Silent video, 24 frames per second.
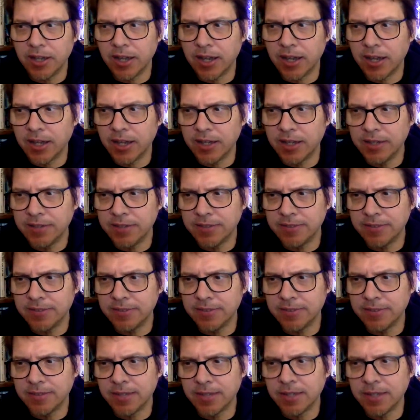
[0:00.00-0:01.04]
I just
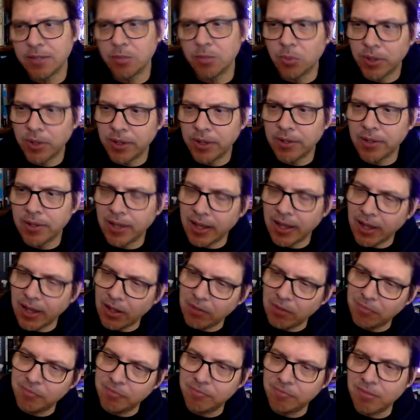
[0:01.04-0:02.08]
decided, well,
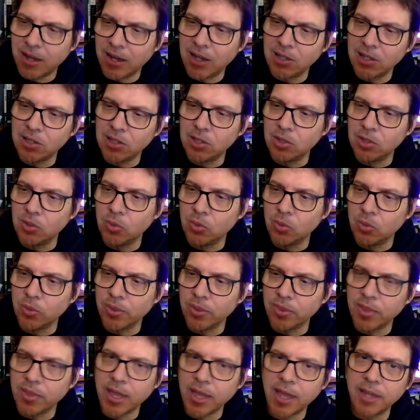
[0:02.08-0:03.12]
I'll follow
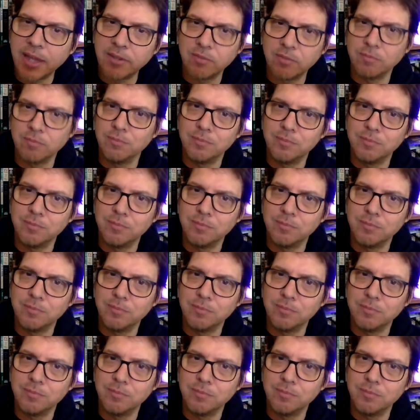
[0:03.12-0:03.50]
that,